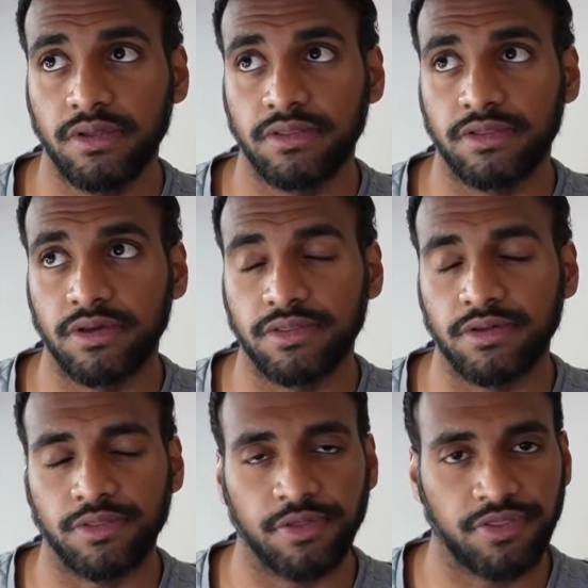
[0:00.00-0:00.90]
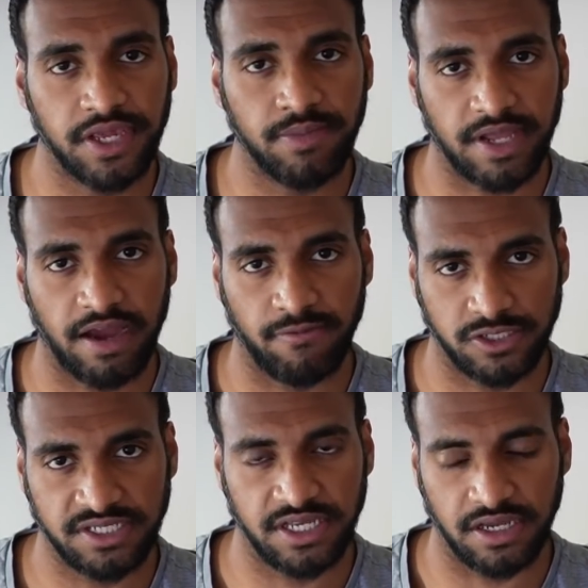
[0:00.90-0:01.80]
the theme that I
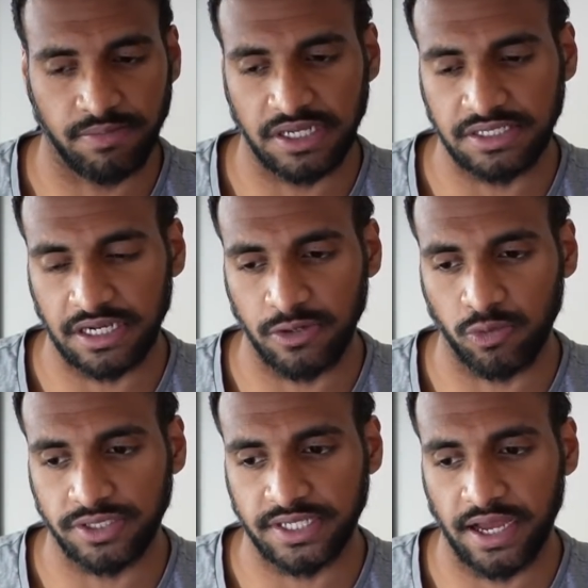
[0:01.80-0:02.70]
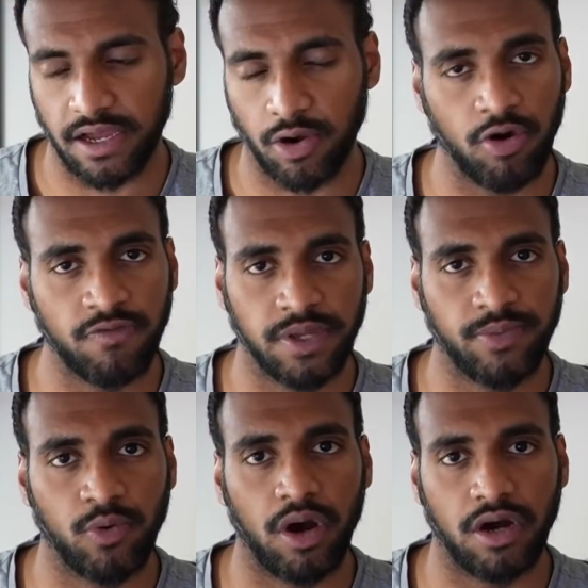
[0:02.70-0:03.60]
was seeing basically was that a lot of
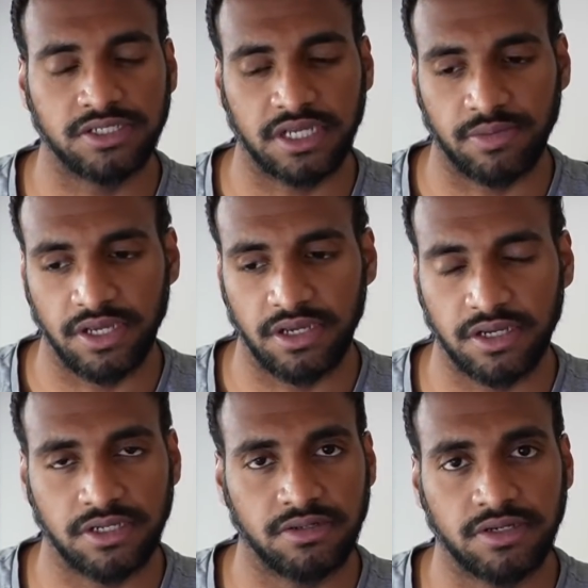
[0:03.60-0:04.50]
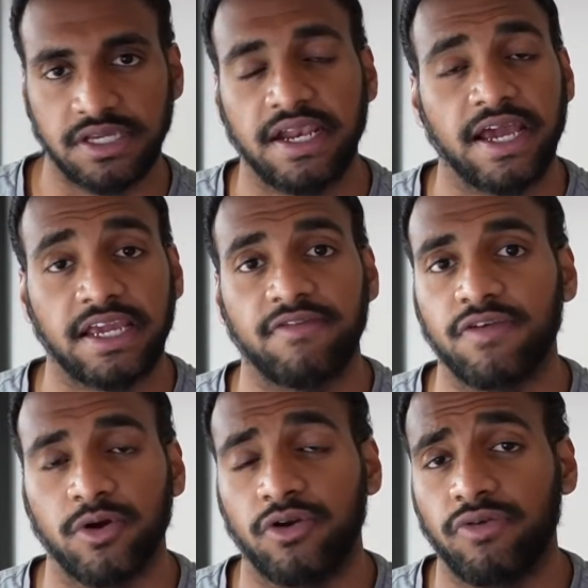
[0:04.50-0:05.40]
people were asking me, can I get
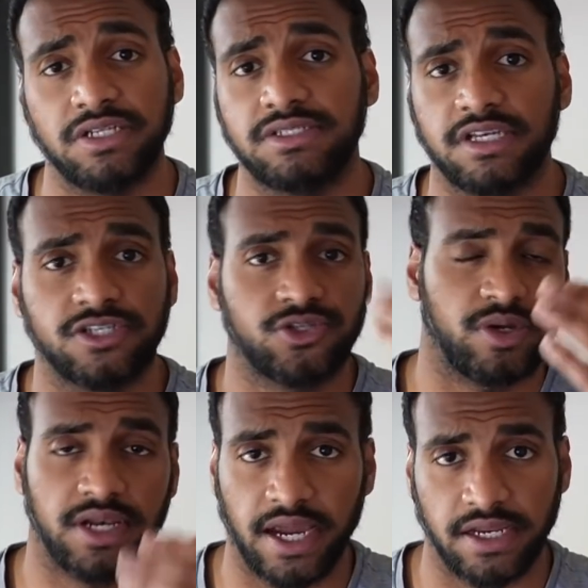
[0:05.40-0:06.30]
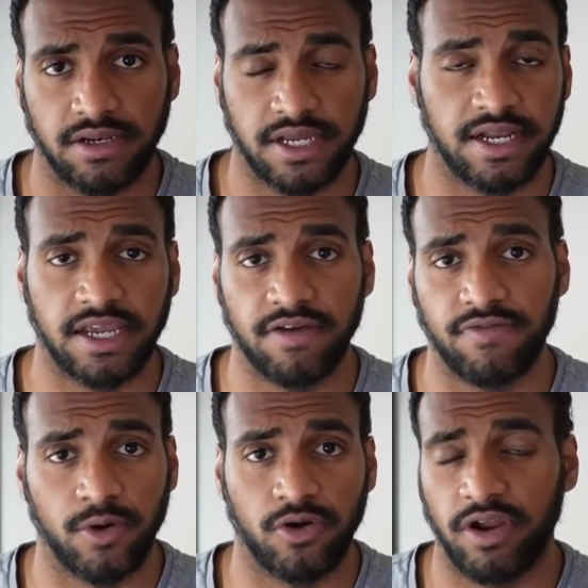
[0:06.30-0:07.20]
from a grade 6 to a 9? Can I get
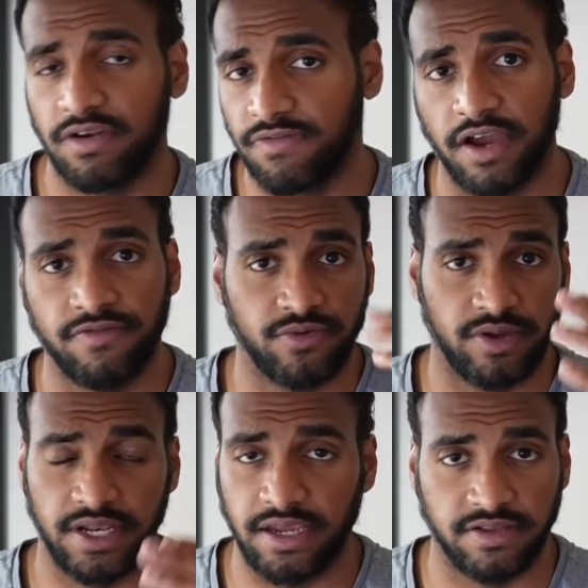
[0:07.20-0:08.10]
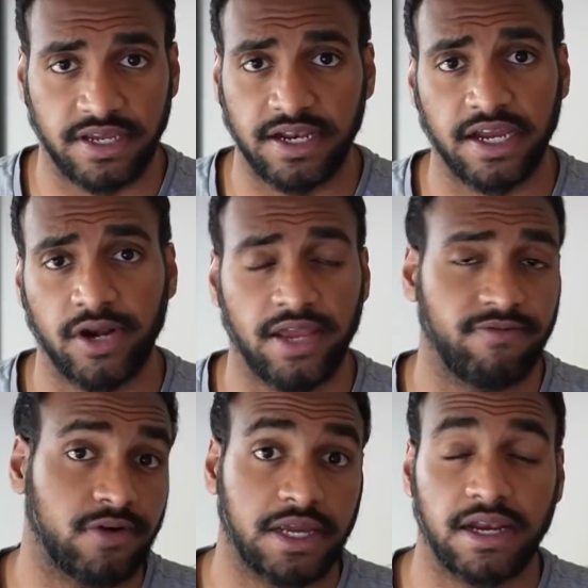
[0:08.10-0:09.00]
from a grade 5 to an 8? Can
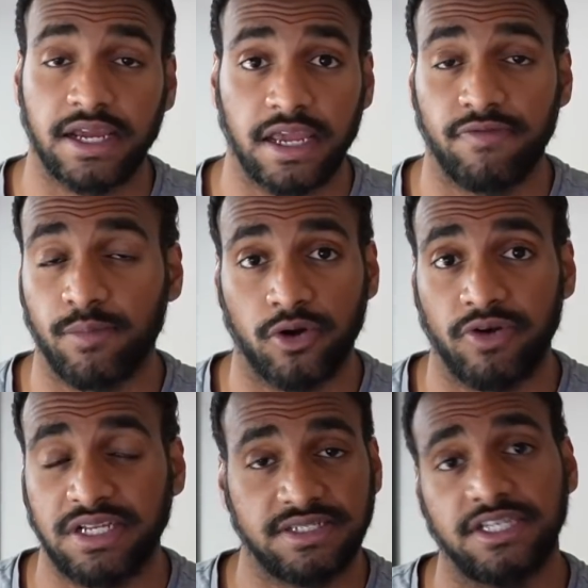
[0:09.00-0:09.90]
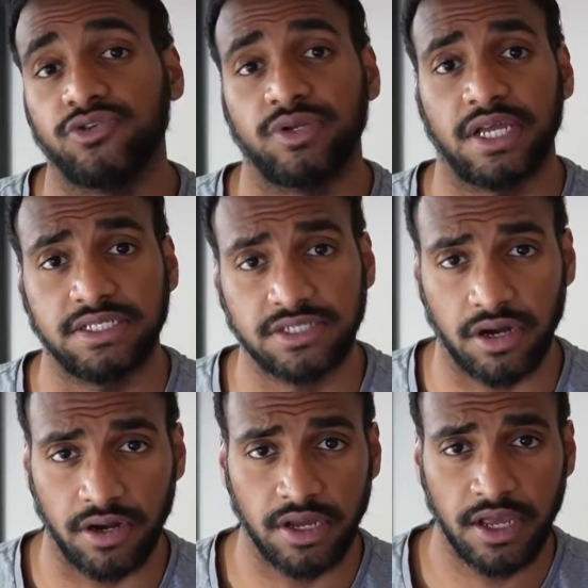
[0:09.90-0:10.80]
I get from a grade C to an A
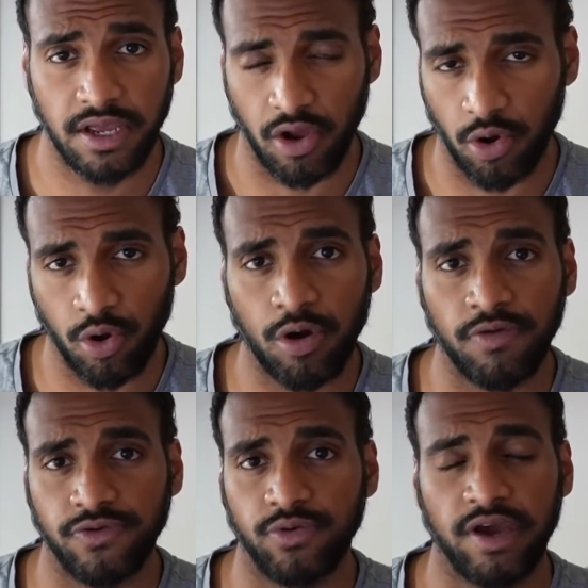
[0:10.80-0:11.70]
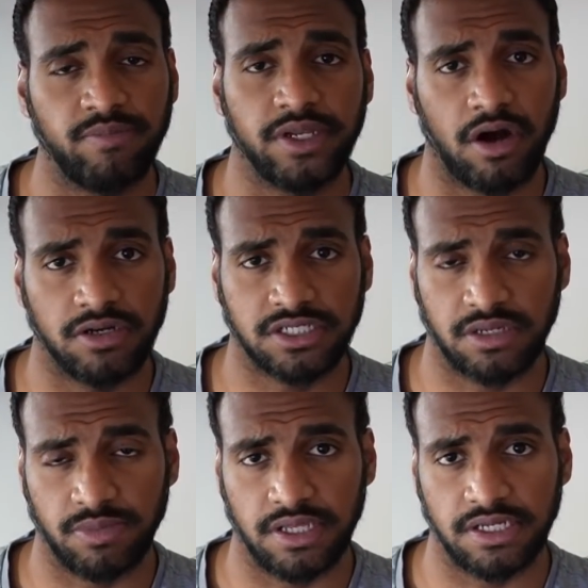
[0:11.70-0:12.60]
star? A lot of you have been
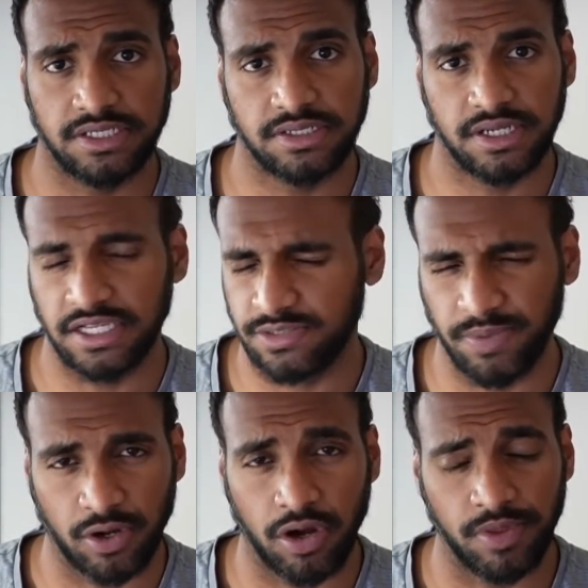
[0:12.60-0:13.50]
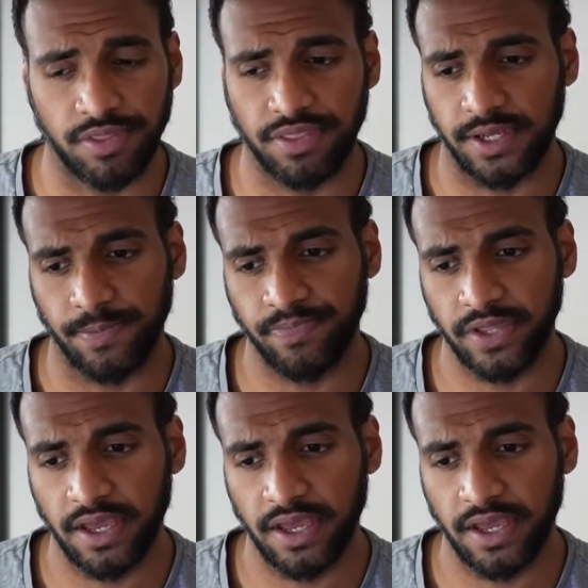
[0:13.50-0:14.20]
asking me this. It's been a common theme.